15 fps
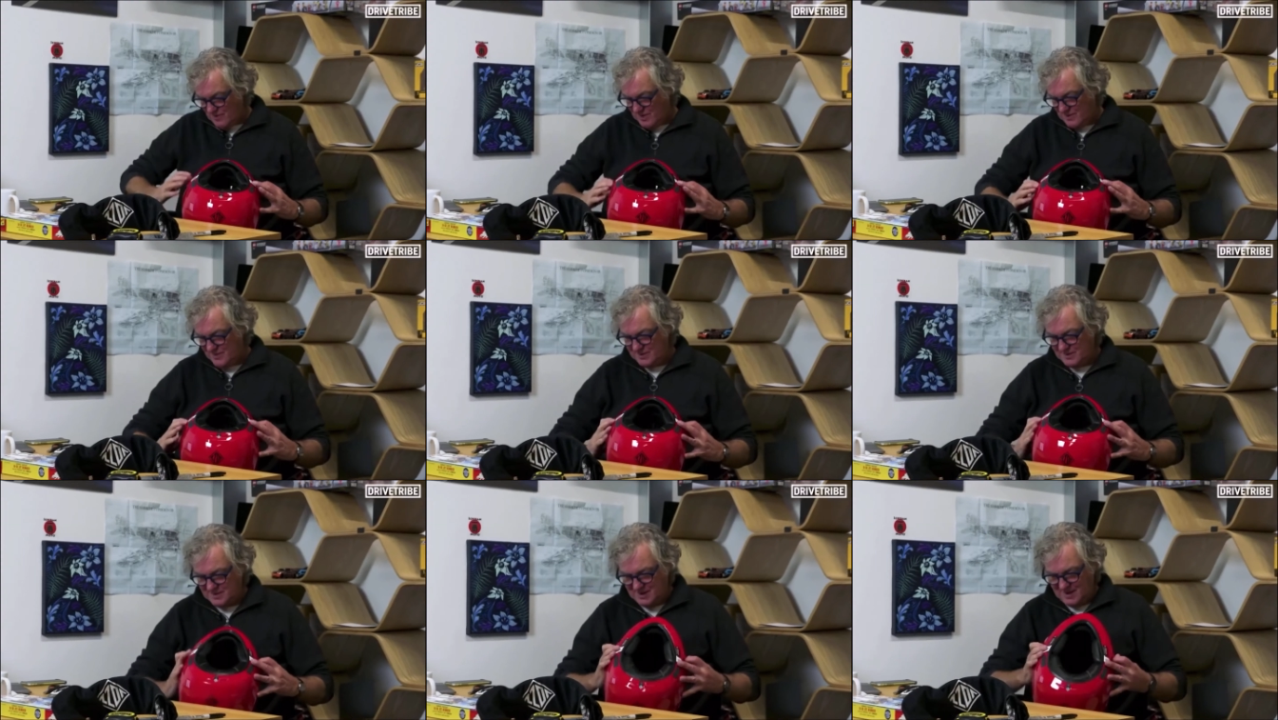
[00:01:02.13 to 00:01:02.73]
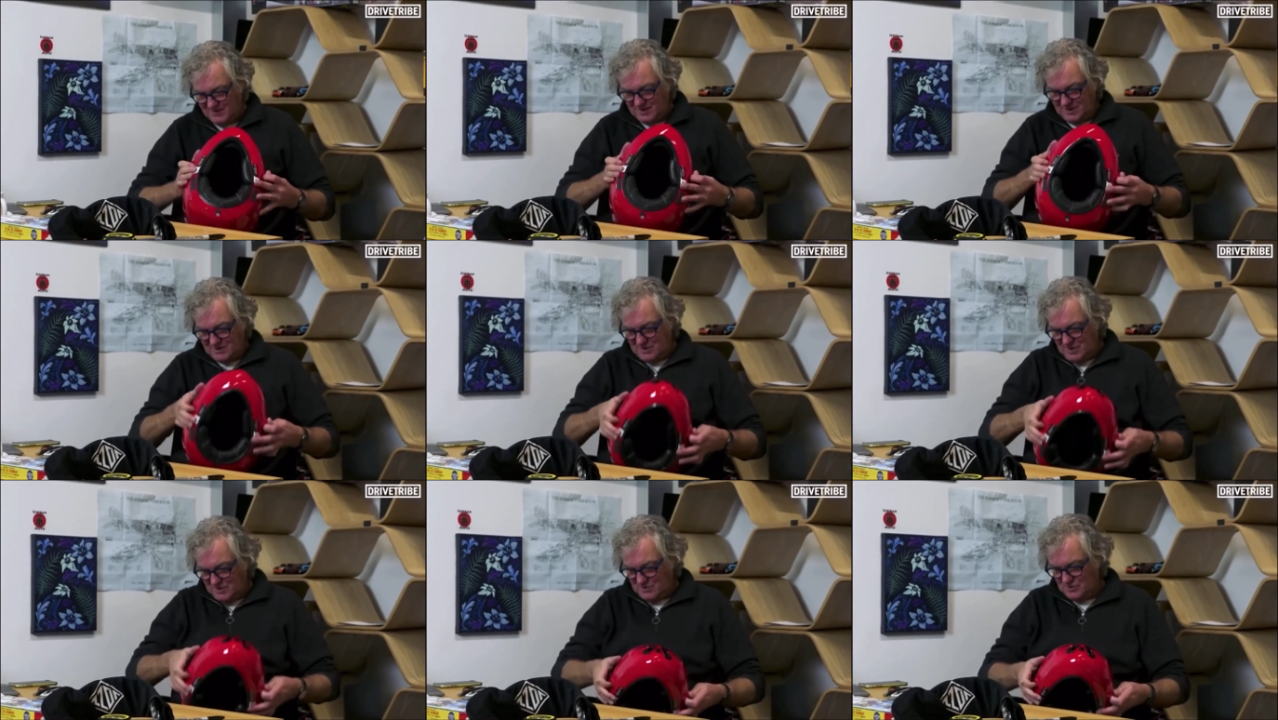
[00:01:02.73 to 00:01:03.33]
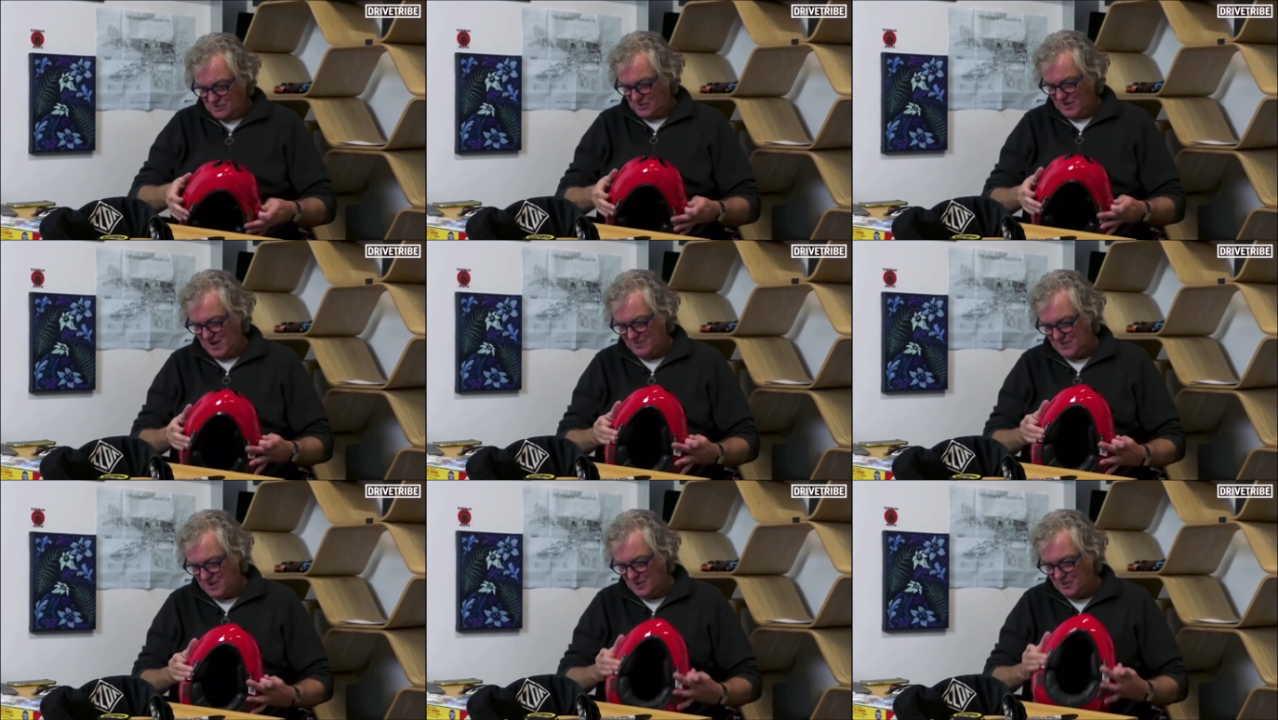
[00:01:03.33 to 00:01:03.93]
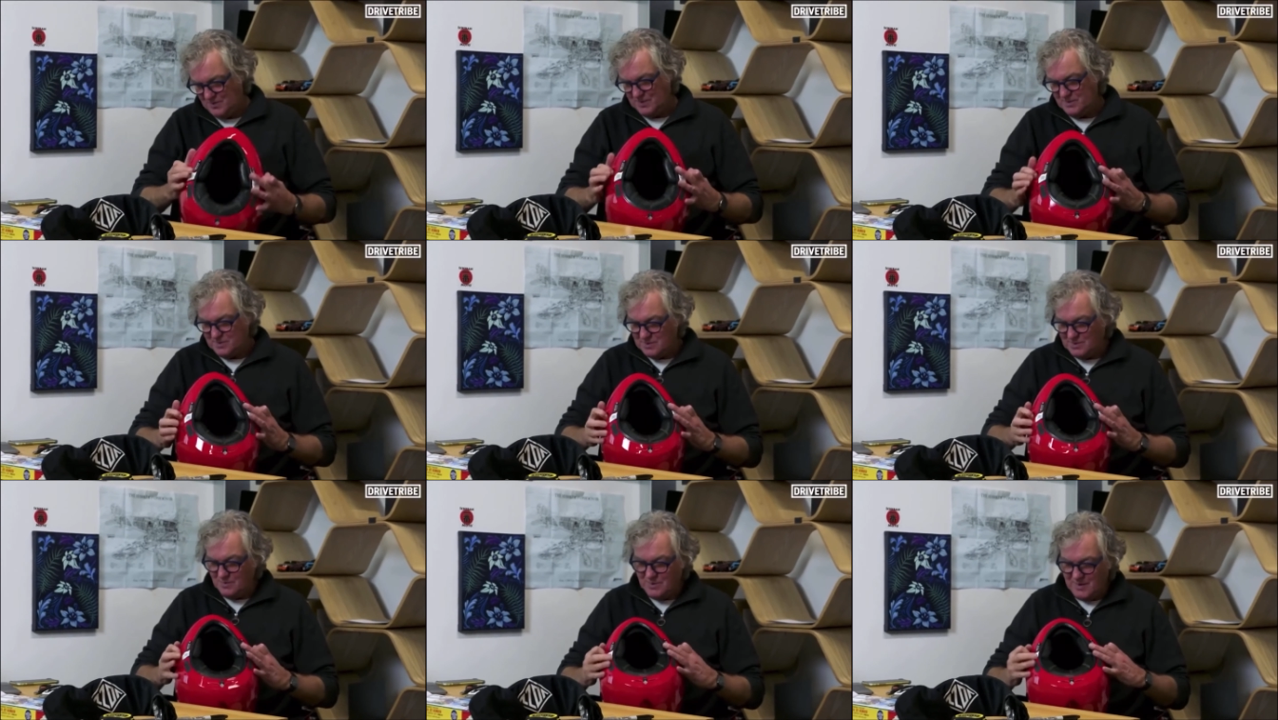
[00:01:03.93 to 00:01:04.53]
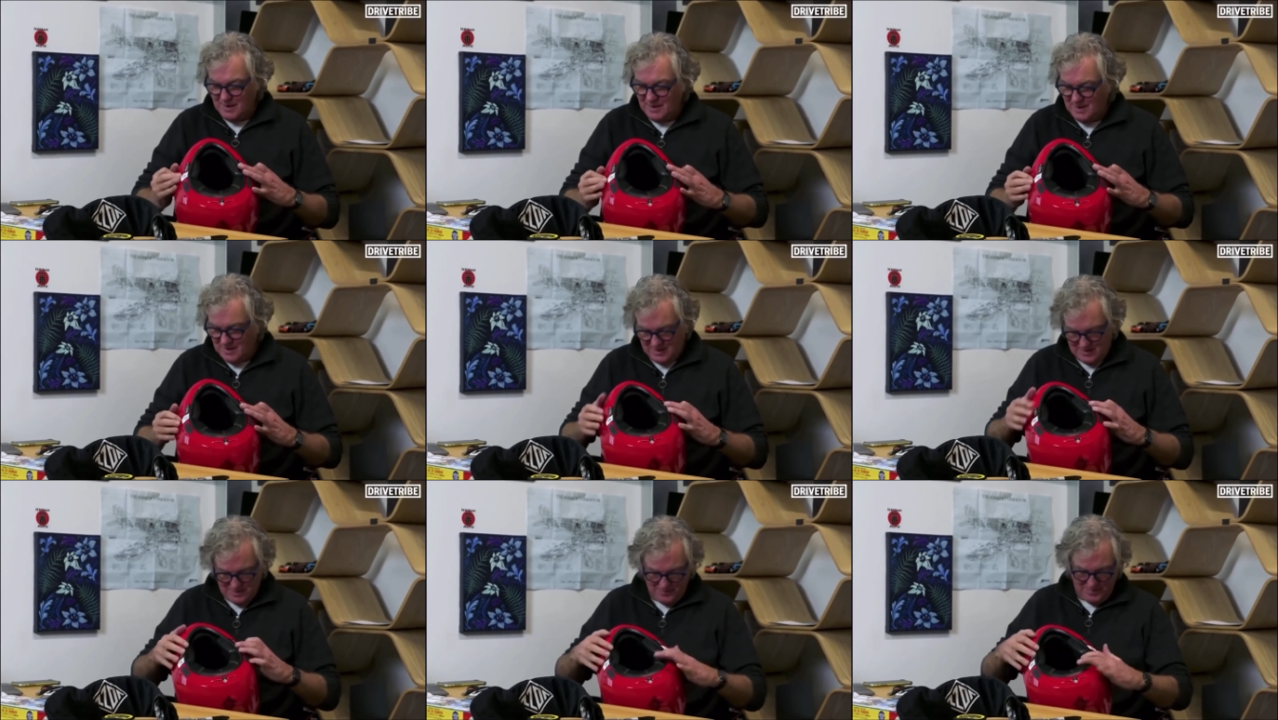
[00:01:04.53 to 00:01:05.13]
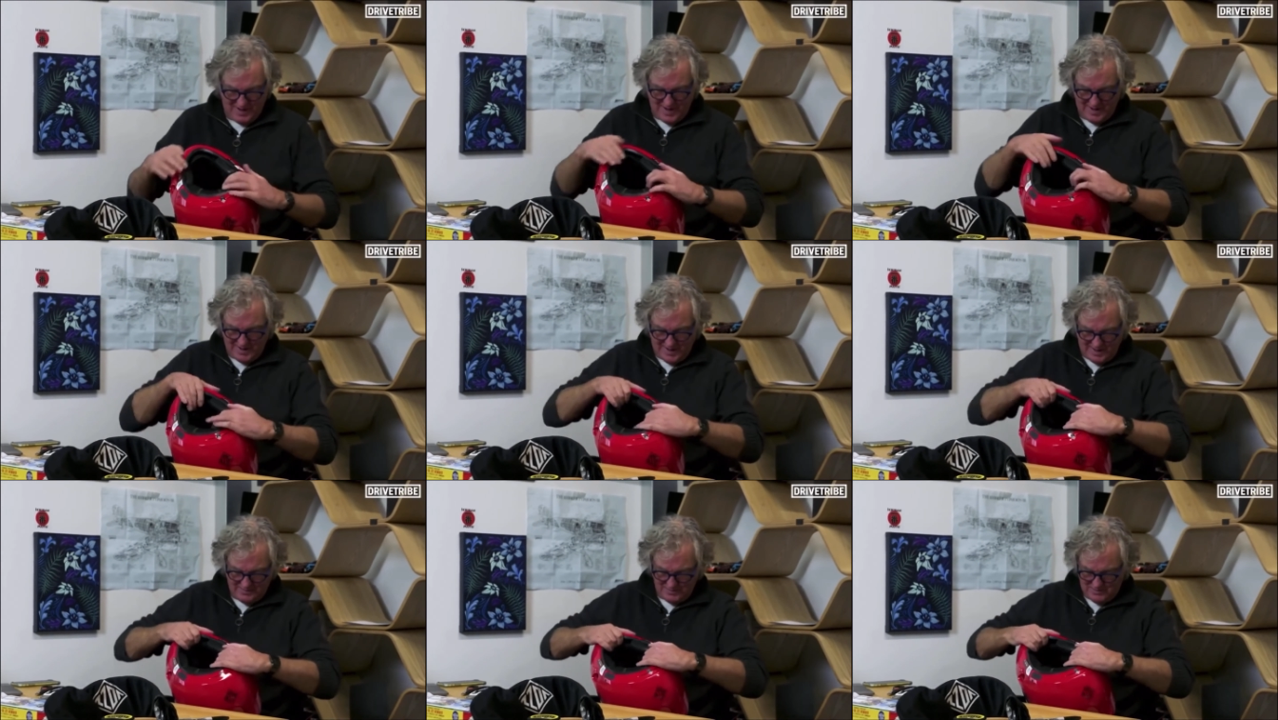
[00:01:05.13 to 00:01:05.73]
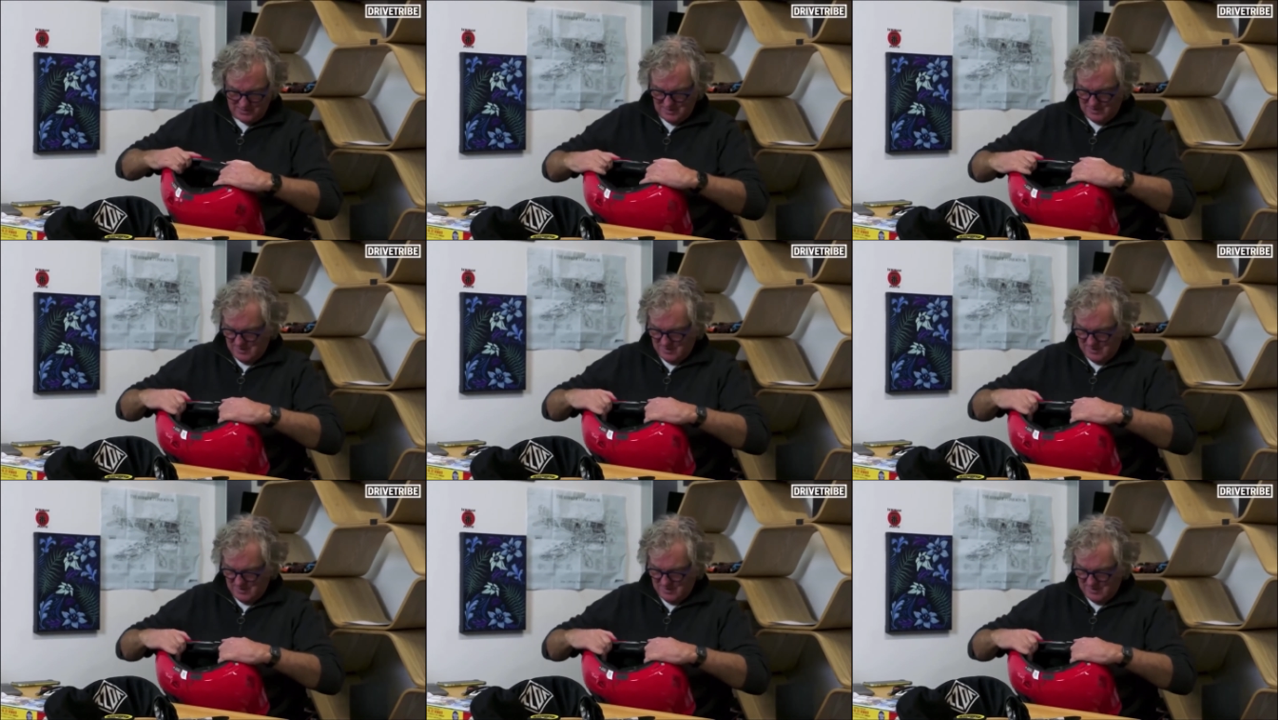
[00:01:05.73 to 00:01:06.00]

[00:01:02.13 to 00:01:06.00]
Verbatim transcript: rather than just having a chin strap, it opens completely at the back. How do you do